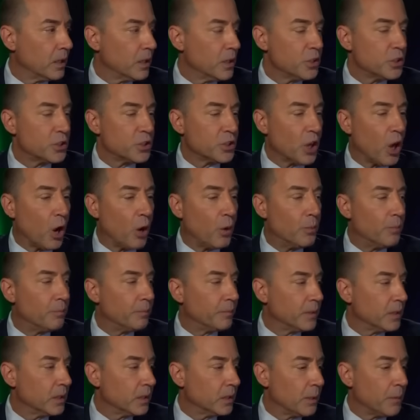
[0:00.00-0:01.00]
So
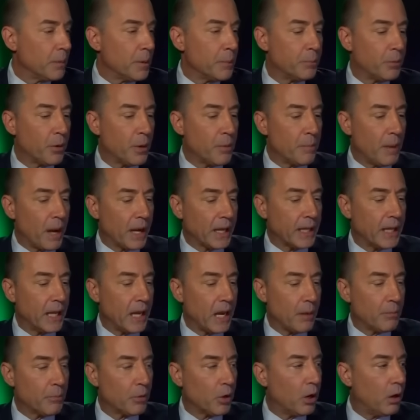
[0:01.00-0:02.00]
let me put my
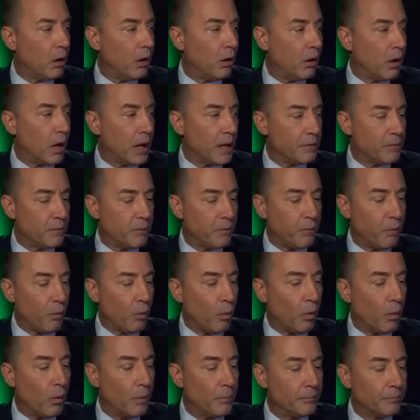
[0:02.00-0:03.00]
camera on
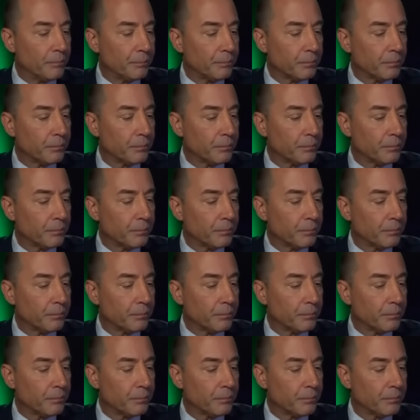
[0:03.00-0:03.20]
full.